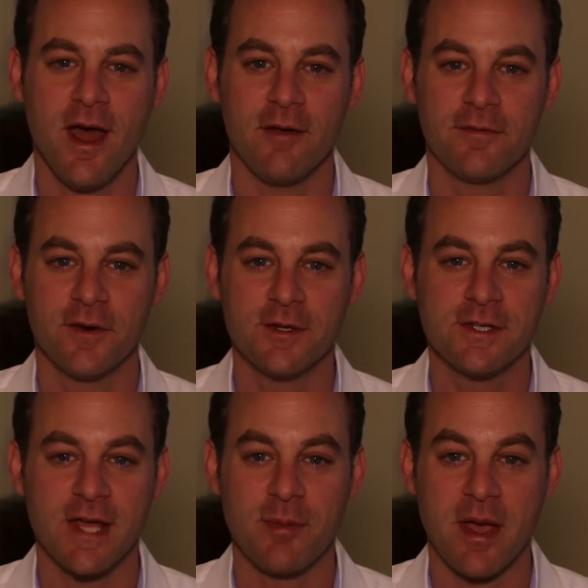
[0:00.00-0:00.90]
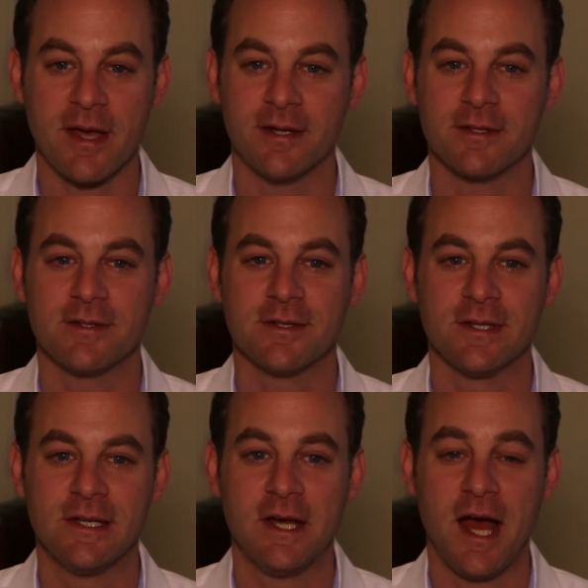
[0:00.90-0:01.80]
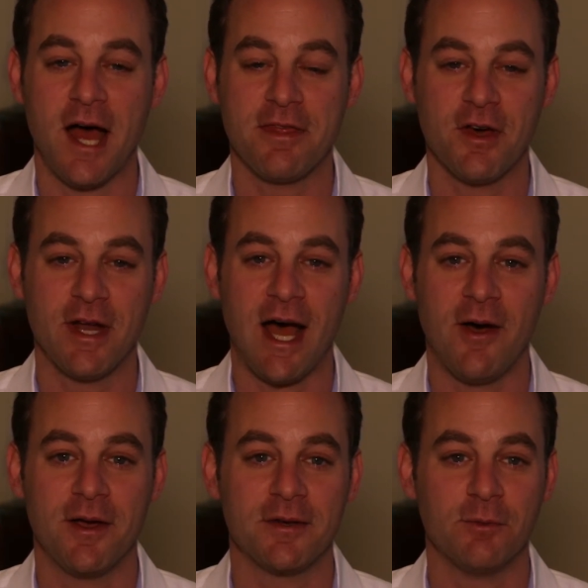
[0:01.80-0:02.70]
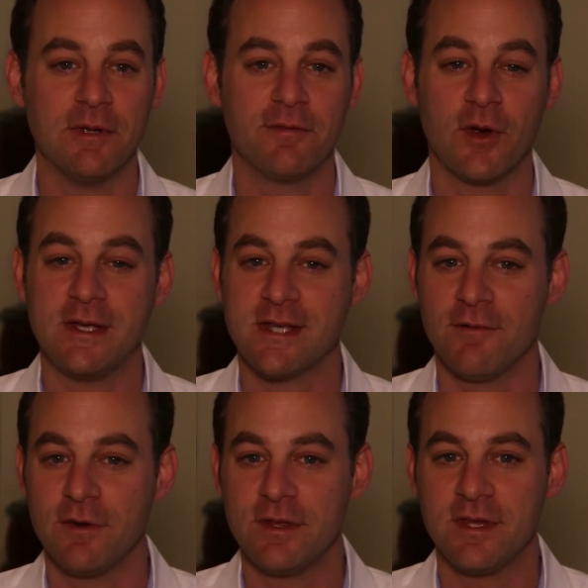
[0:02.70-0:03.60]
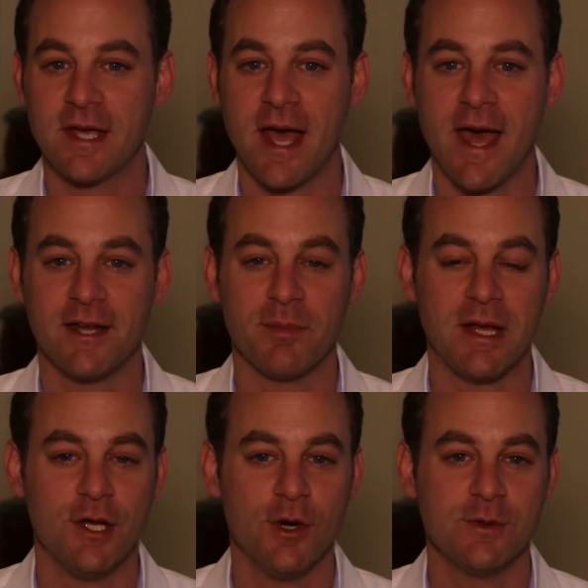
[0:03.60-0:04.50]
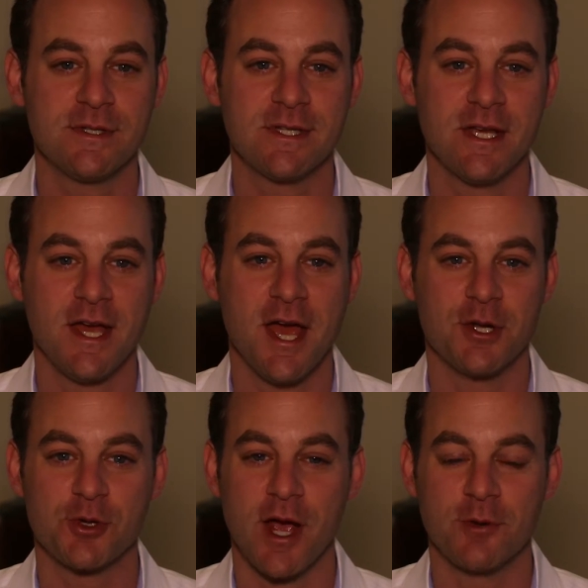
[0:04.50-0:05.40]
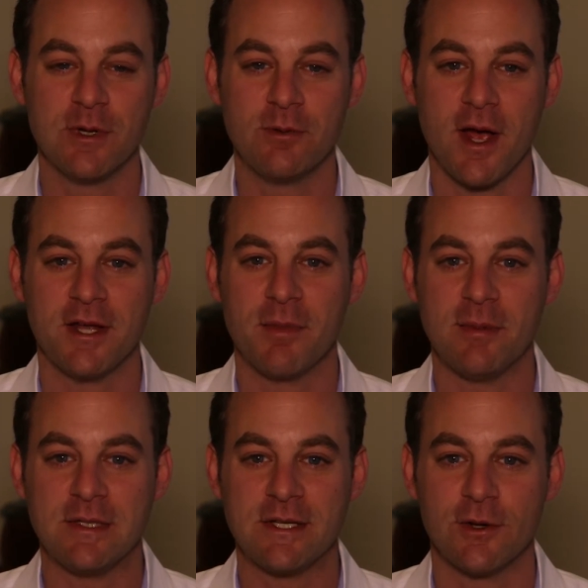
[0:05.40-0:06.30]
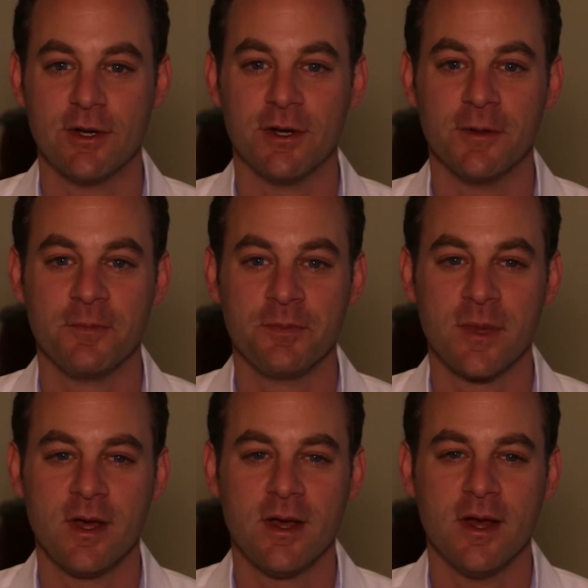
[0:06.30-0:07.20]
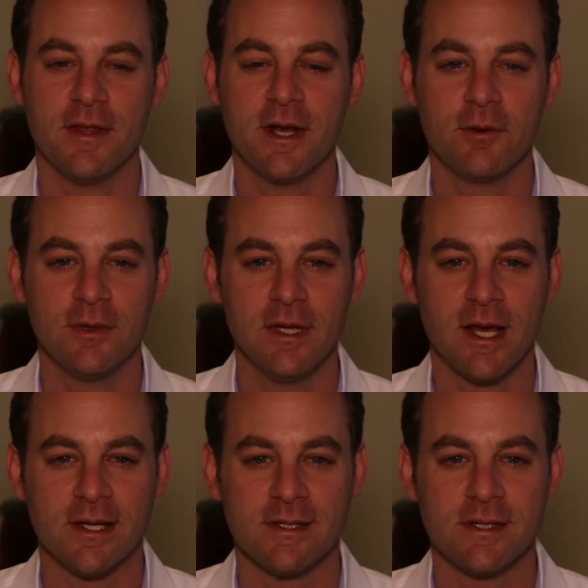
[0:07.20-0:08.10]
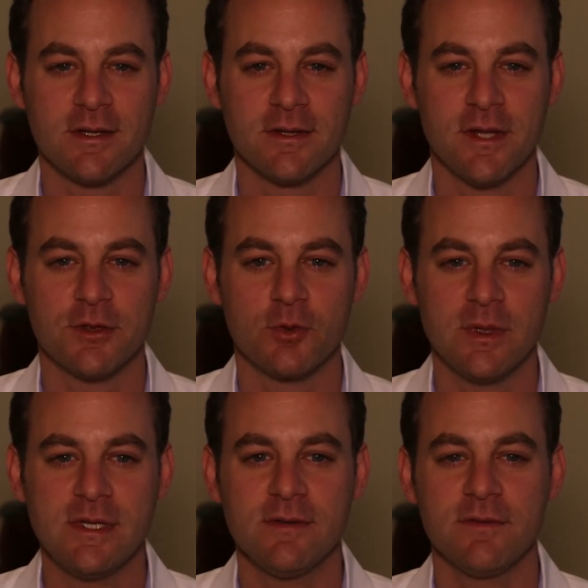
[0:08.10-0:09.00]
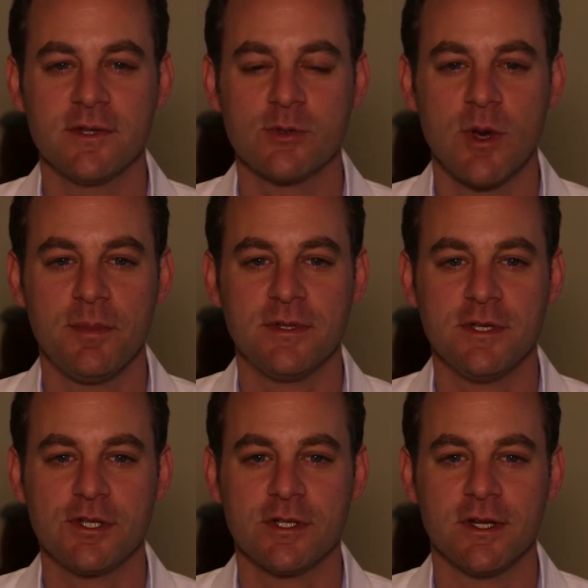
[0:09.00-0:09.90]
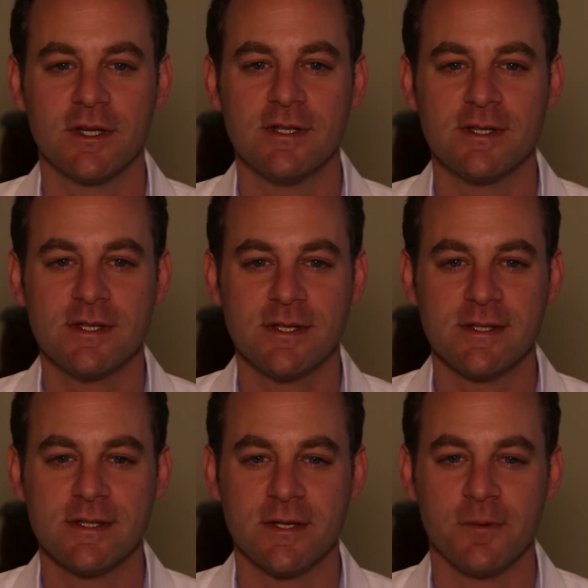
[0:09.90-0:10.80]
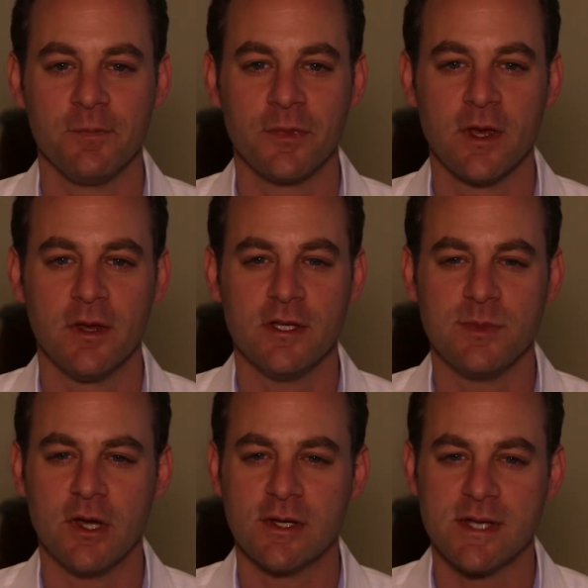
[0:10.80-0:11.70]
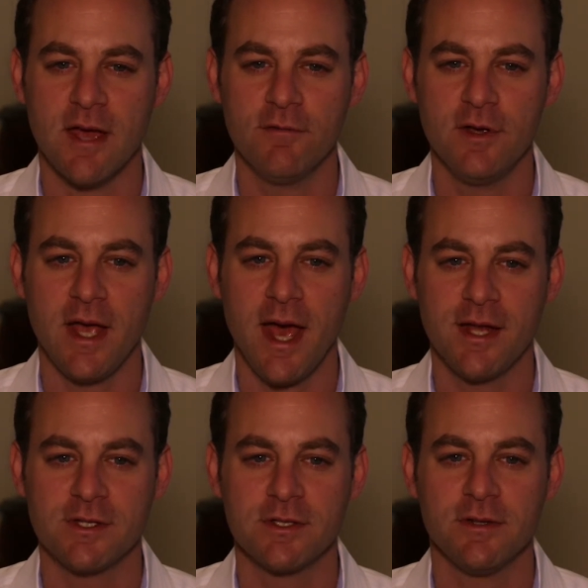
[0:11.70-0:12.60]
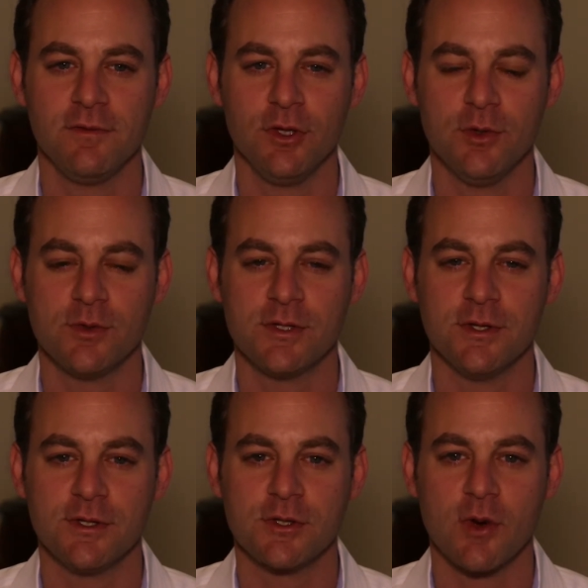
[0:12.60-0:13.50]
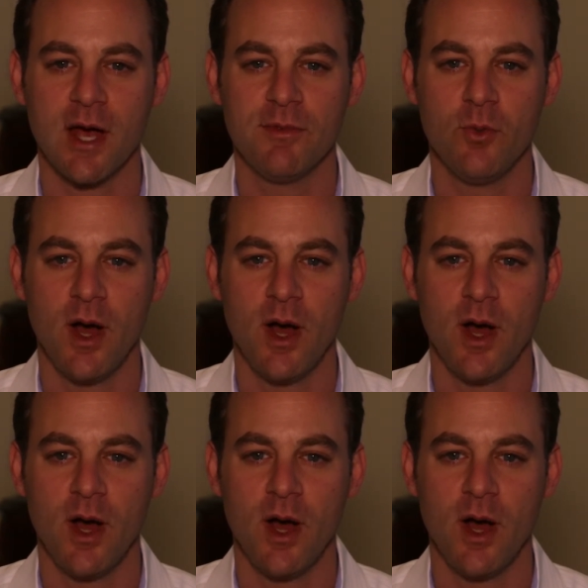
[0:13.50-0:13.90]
At first, I panicked. I thought how I could rephrase everything I had in my notes and tried rewriting my material. And then I realized that the reason for this repetition and consistency is because every adjective used to describe the